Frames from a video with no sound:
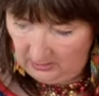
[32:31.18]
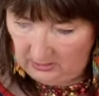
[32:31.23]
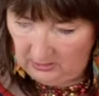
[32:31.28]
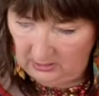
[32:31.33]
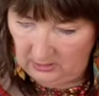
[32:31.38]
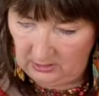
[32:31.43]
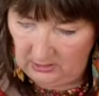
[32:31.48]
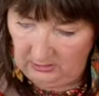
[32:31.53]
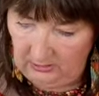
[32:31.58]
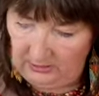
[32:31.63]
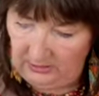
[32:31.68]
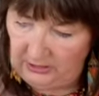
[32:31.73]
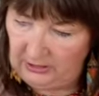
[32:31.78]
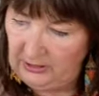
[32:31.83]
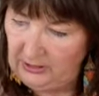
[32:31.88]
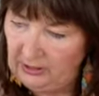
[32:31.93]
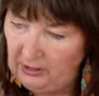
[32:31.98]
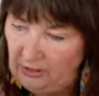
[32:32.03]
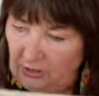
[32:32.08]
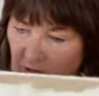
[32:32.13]
So this
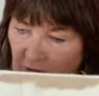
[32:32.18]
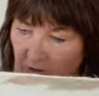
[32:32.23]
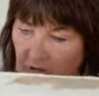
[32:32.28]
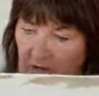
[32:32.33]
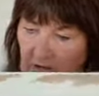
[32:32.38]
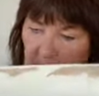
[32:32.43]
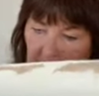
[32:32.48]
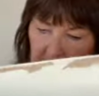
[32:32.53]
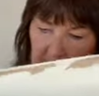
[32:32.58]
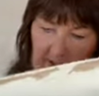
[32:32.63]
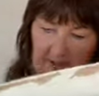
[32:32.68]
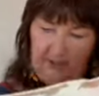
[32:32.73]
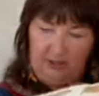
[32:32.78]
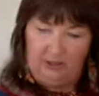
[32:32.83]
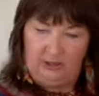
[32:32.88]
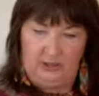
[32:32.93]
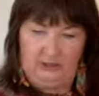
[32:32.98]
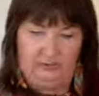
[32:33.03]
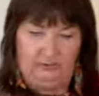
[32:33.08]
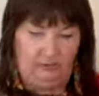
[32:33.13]
is just the
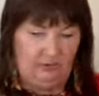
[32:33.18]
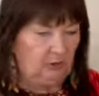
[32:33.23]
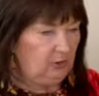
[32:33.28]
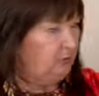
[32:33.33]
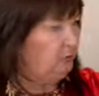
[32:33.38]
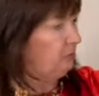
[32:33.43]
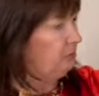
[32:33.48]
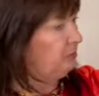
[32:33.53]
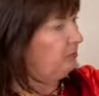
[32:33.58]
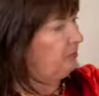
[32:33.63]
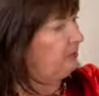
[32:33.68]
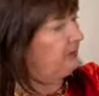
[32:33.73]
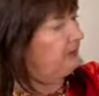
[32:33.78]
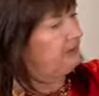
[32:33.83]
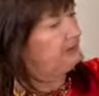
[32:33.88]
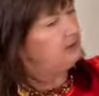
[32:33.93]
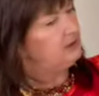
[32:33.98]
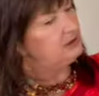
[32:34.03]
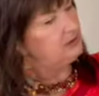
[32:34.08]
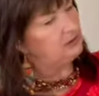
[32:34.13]
end of roll
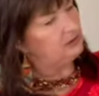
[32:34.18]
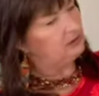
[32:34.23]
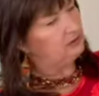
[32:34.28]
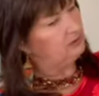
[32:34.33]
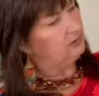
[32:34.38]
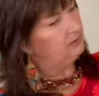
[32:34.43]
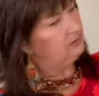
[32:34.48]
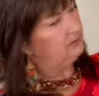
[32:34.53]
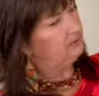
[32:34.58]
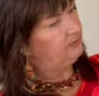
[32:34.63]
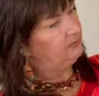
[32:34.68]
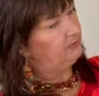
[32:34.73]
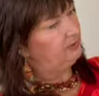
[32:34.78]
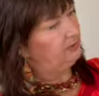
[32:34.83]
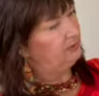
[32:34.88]
piece of